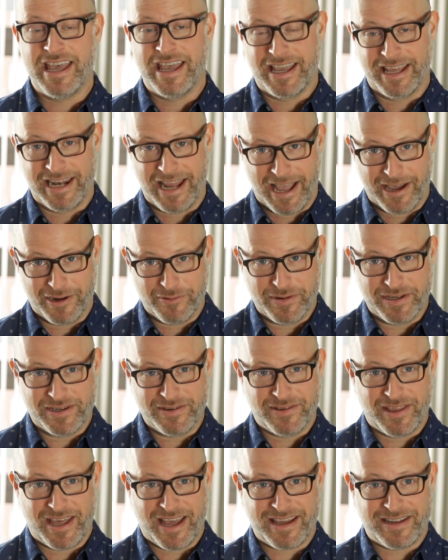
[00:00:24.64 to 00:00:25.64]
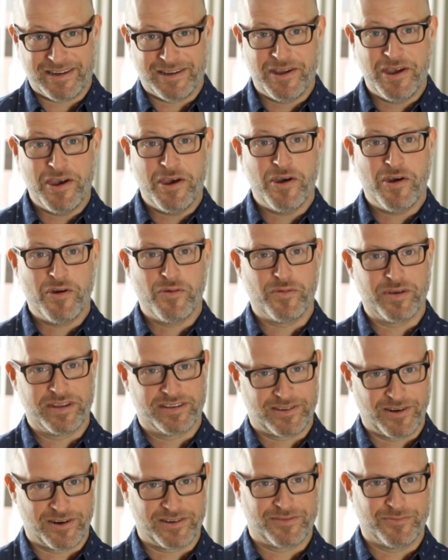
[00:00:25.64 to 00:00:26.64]
And how do we do that? We
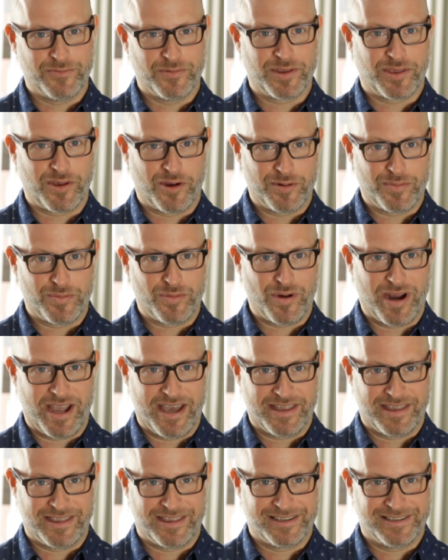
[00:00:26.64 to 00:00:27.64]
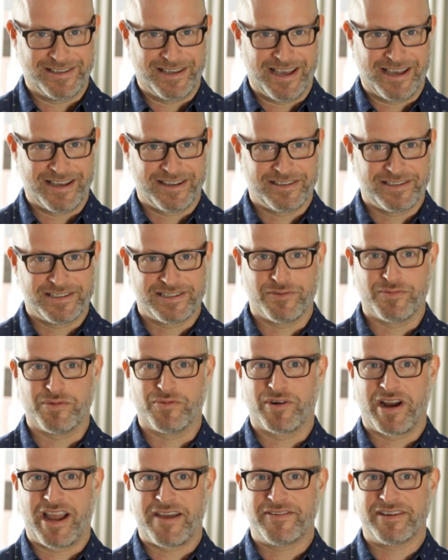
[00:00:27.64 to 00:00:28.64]
start with our breath, yeah? So when
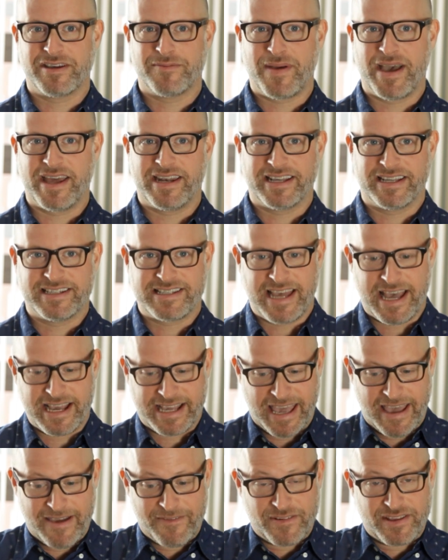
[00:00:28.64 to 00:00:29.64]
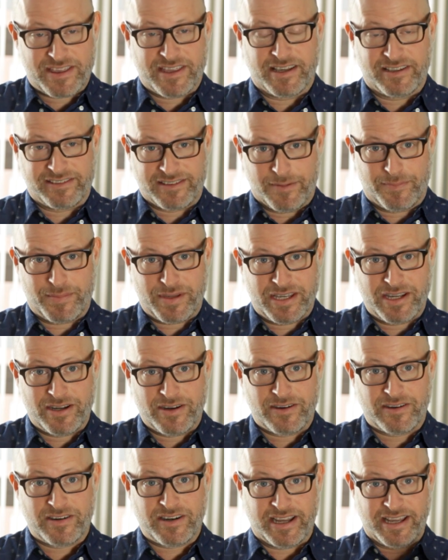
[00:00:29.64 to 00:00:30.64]
we're having a panic attack, everything's up
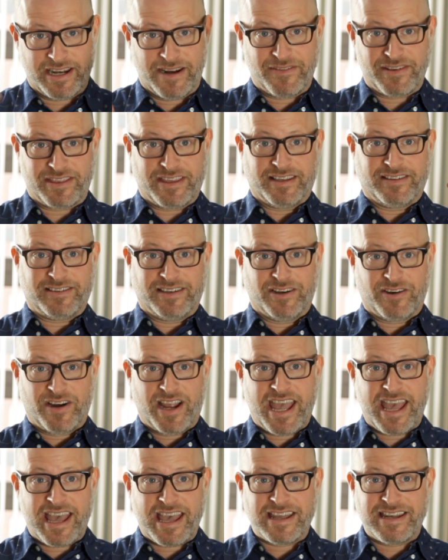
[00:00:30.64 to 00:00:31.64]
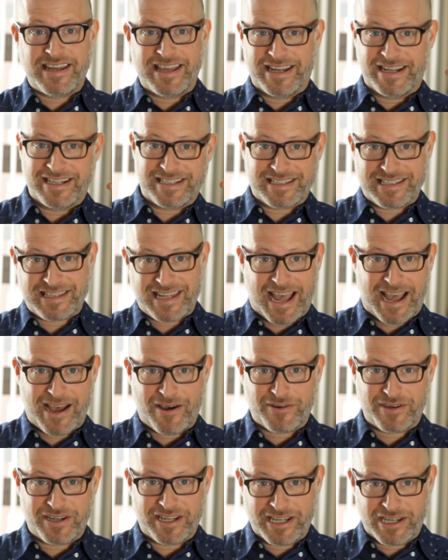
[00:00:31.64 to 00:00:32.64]
here and everything's in your head and it's
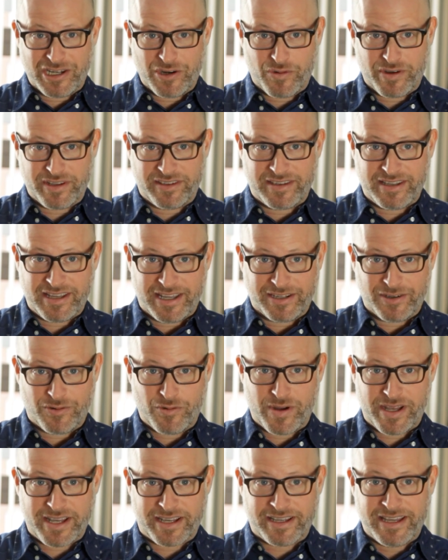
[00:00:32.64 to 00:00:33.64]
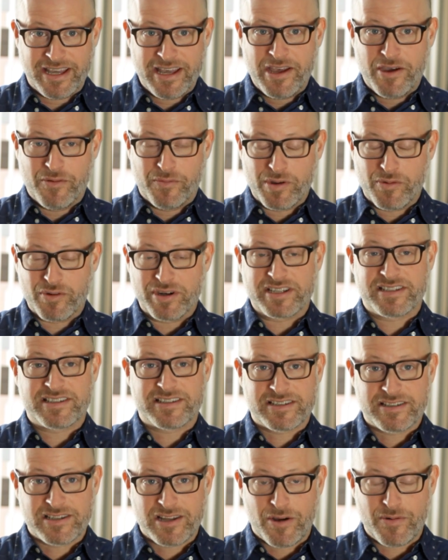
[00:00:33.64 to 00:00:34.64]
loud and noisy and quick. We want to
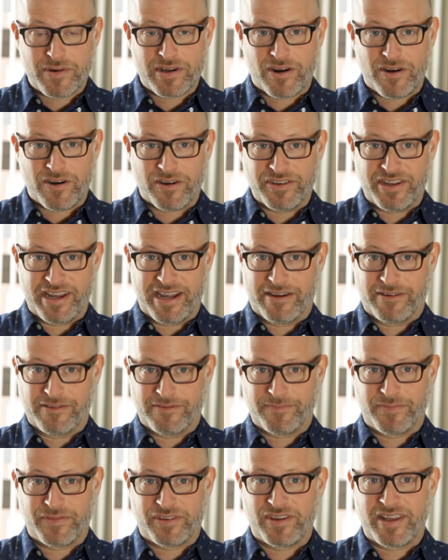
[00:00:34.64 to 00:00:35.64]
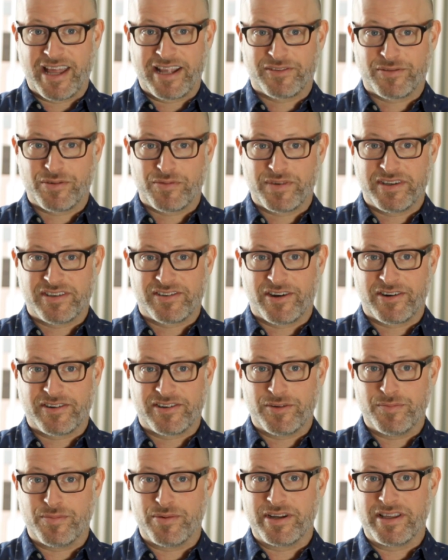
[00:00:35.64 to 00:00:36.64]
slow it all down. So that's when we start
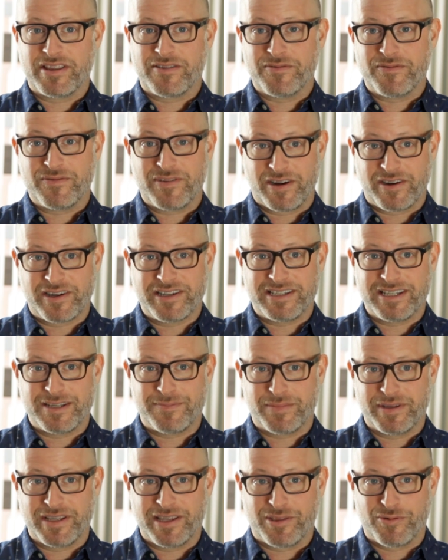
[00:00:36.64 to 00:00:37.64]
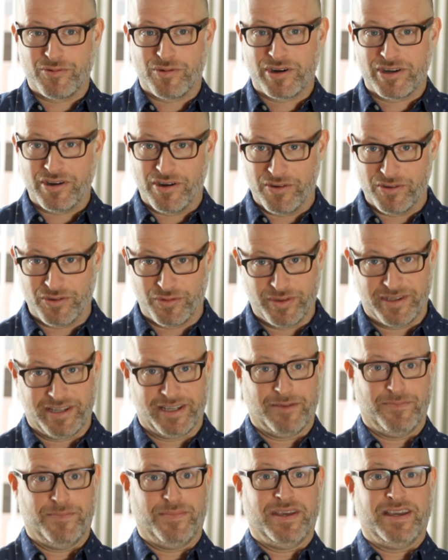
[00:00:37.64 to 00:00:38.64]
to breathe very deeply through our nose. We take
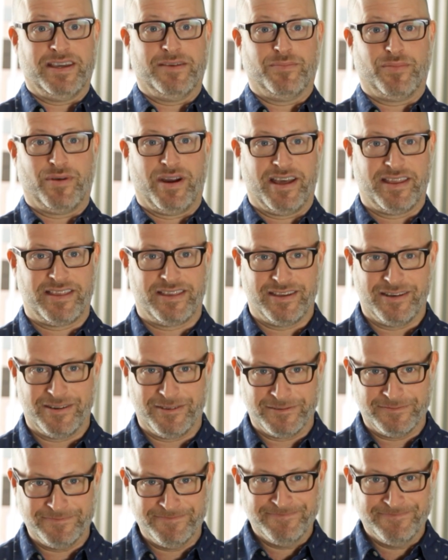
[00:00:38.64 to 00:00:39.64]
a big breath, you know,